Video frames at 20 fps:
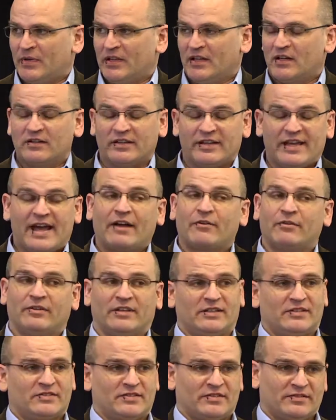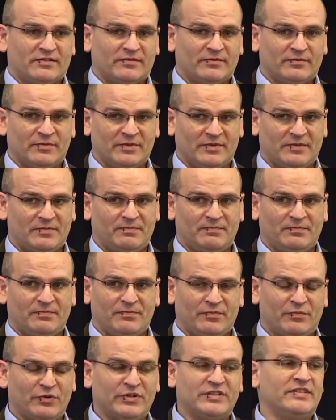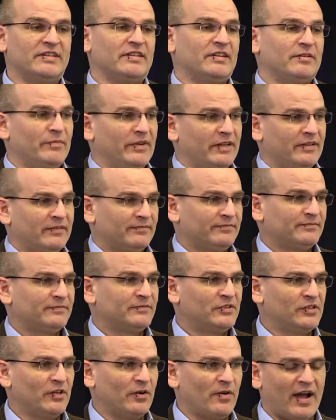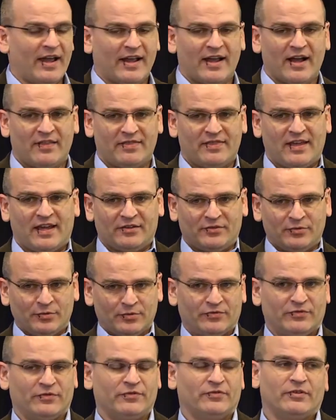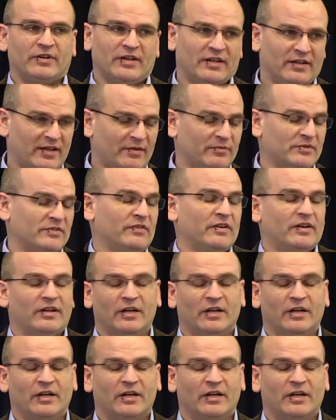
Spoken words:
luckily, Acrolinx preceded me. So I got that tool for free, and that was very